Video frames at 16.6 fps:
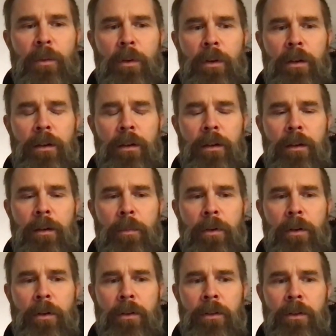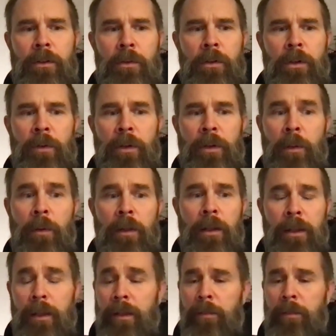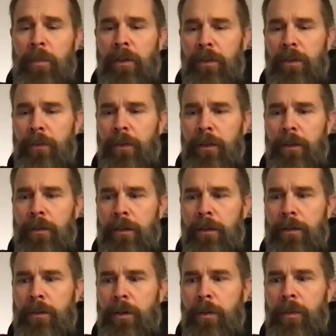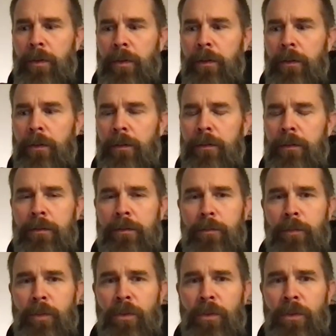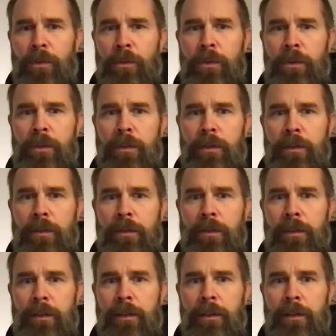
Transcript: where our products are doing really well, I guess, because of the tropical monsoon.